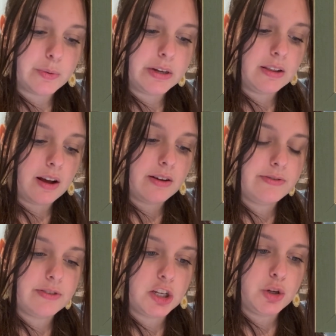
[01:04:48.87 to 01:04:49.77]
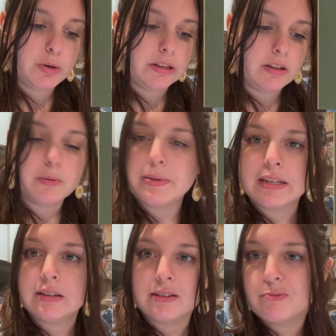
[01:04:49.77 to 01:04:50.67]
We love cutie little
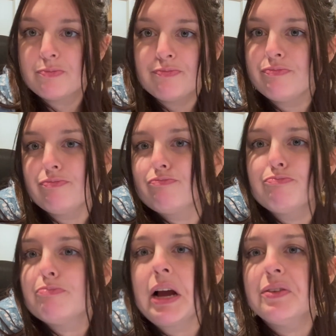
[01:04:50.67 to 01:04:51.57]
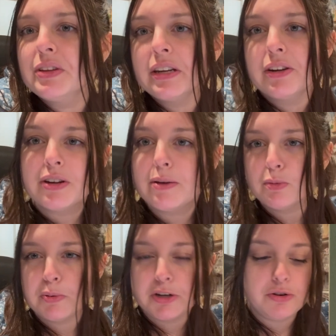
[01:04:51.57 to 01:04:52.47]
Miss. I feel like her name's
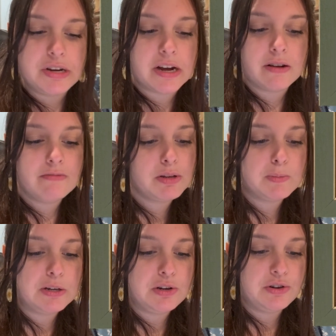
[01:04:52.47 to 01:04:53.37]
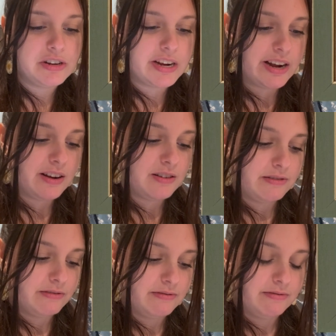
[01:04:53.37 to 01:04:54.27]
Petunia, Miss Petunia cow.
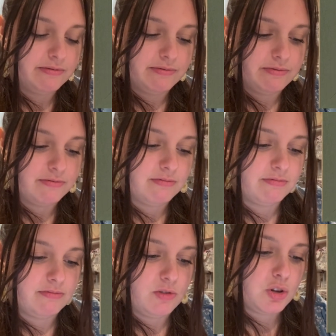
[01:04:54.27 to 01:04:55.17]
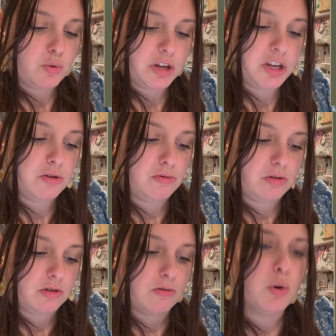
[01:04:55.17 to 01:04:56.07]
So
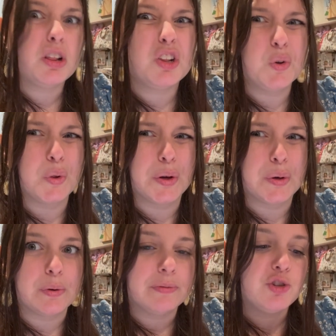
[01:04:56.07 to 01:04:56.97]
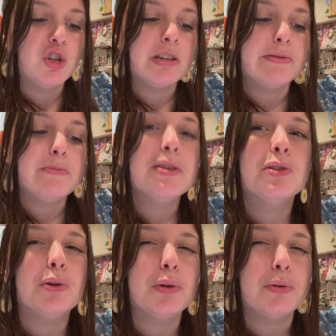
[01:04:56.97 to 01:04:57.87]
cute. Or Lulu. She's giving me
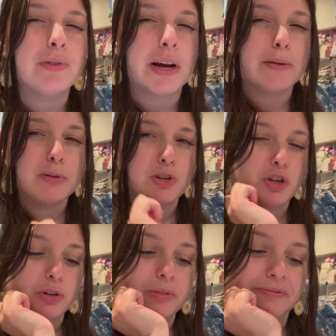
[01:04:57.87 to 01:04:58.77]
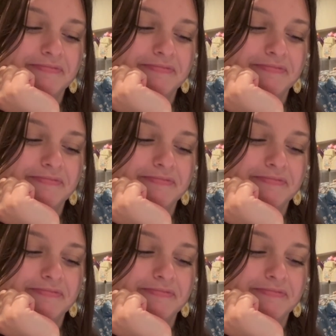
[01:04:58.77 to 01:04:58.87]
Lulu vibes too.